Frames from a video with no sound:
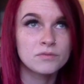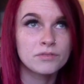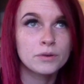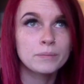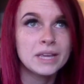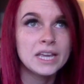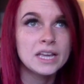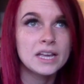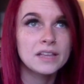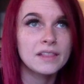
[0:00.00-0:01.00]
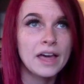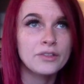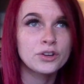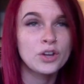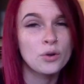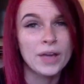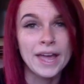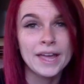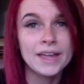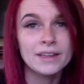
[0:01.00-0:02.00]
For me, it lathered
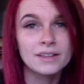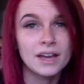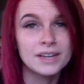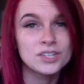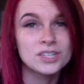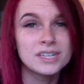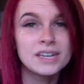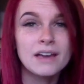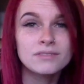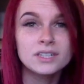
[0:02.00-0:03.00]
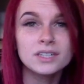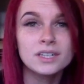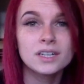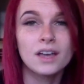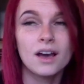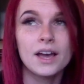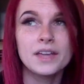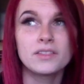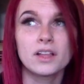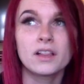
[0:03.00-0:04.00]
okay. I just never
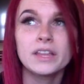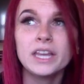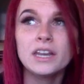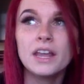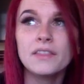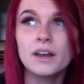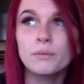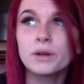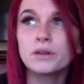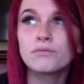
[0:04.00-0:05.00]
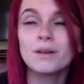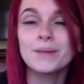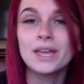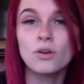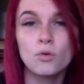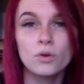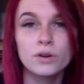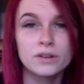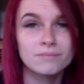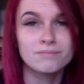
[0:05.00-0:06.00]
got the clean that I wanted from it,
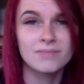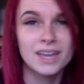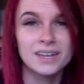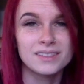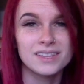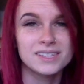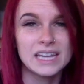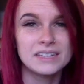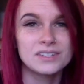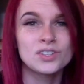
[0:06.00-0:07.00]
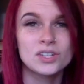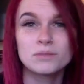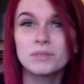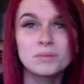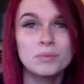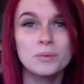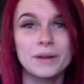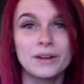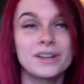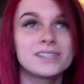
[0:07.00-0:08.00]
and the scent is just, it's
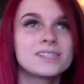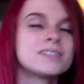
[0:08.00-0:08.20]
blueberry.